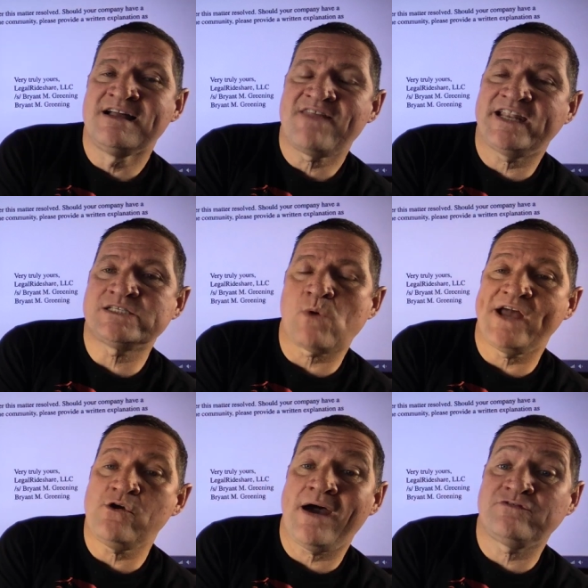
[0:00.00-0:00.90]
That is why
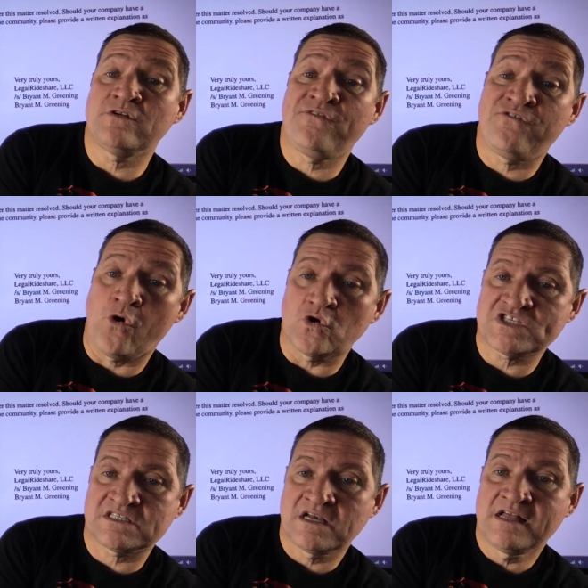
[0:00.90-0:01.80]
you have to
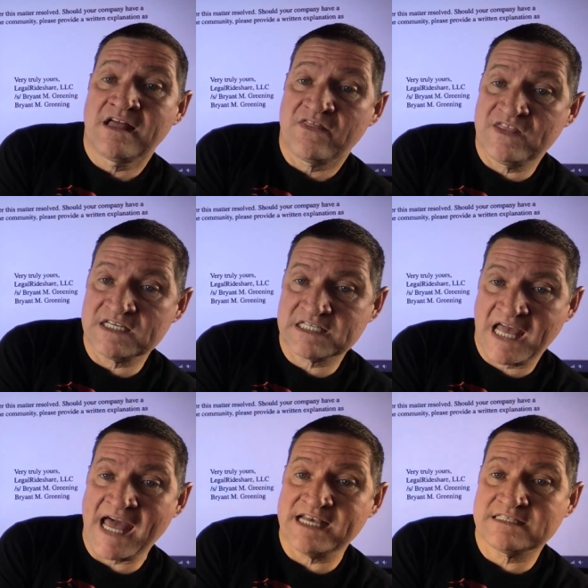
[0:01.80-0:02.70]
force this
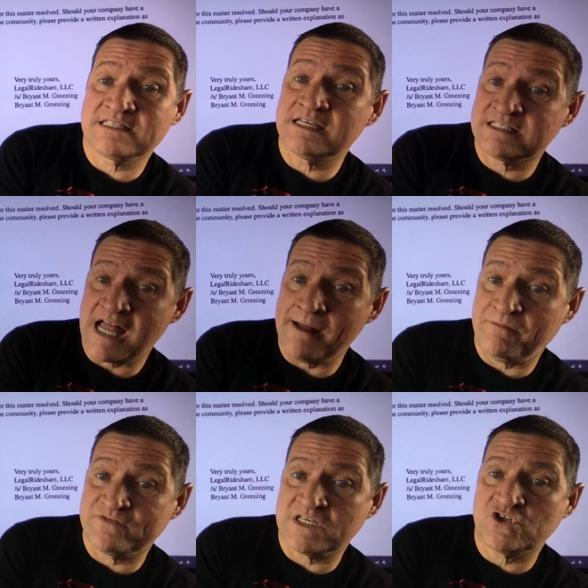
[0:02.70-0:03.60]
case, this
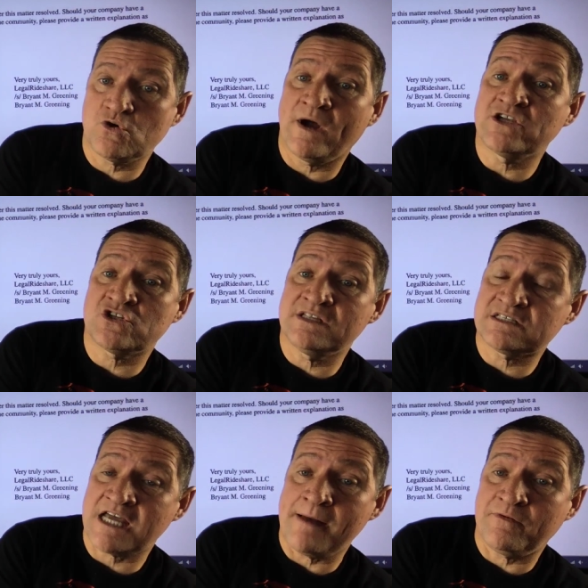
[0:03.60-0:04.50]
type of situation,
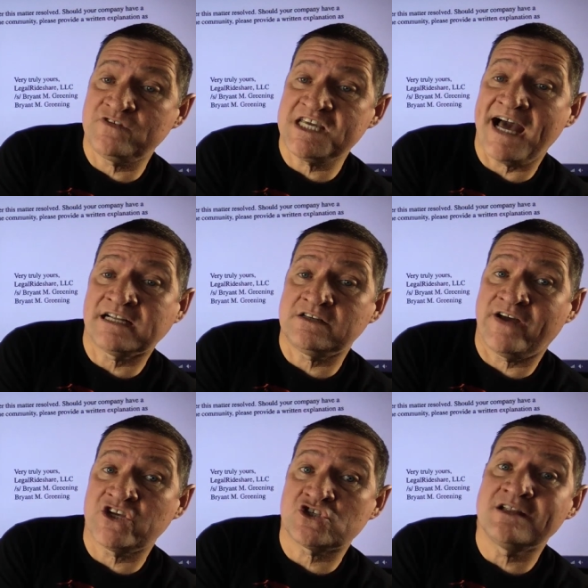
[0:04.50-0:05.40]
this type of
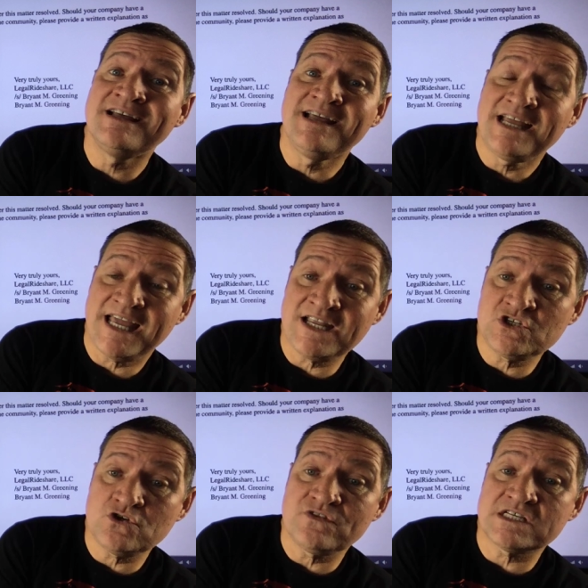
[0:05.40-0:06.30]
deactivation
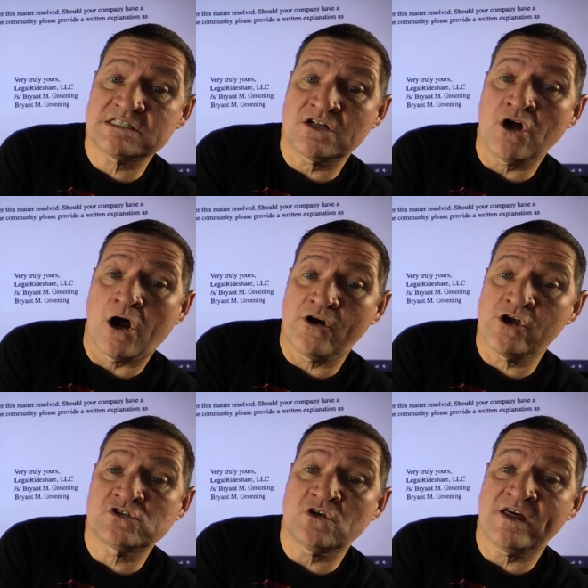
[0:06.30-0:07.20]
into this
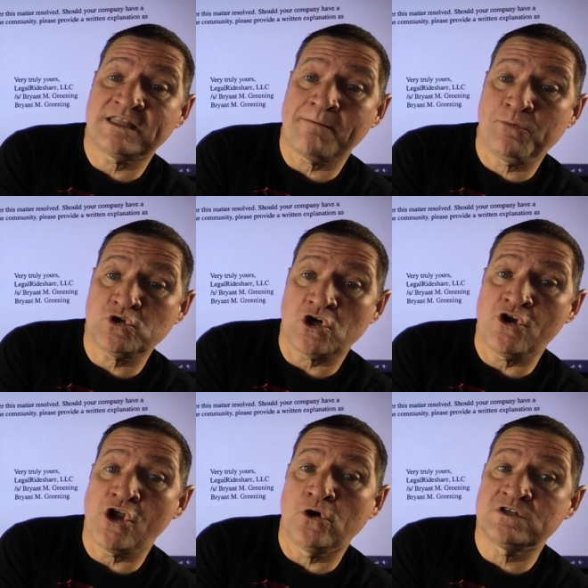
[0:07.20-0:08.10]
scenario so that they put
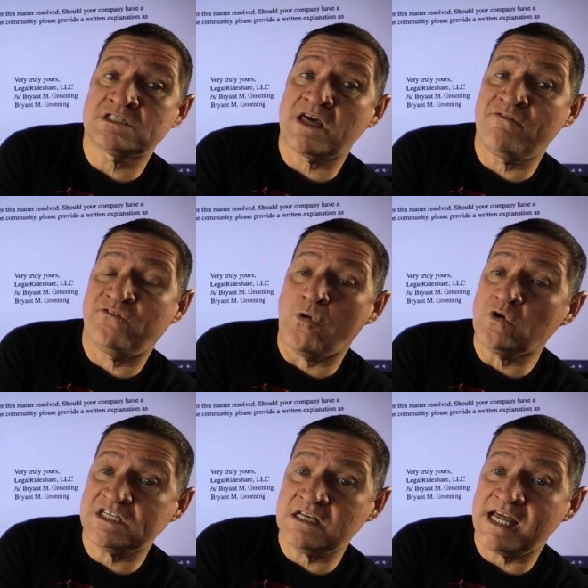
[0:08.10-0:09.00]
on notice. They have
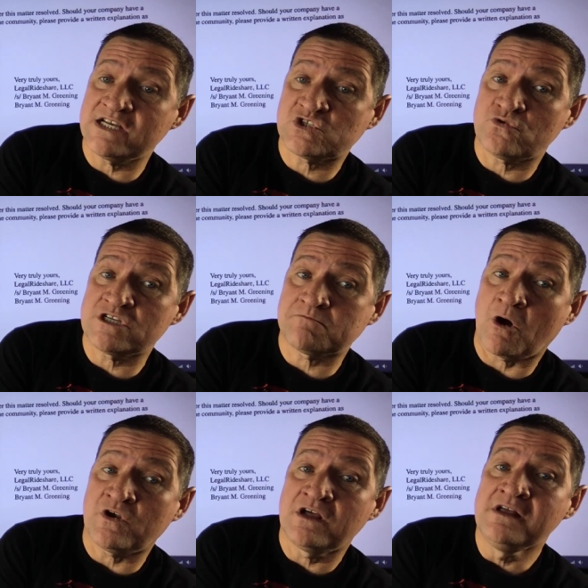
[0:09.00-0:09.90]
14 days to
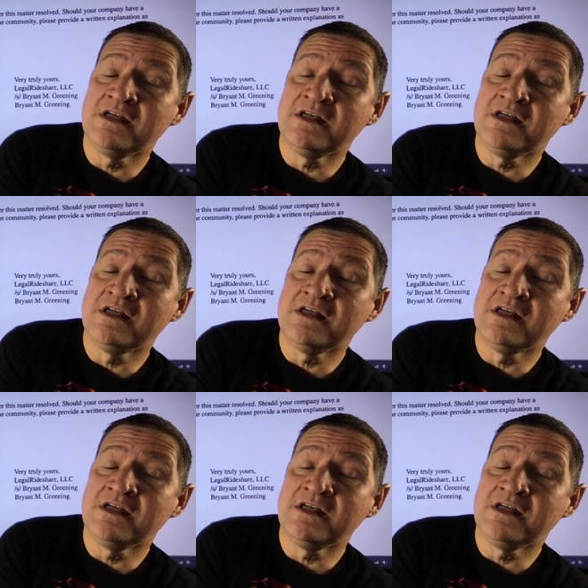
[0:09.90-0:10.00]
respond.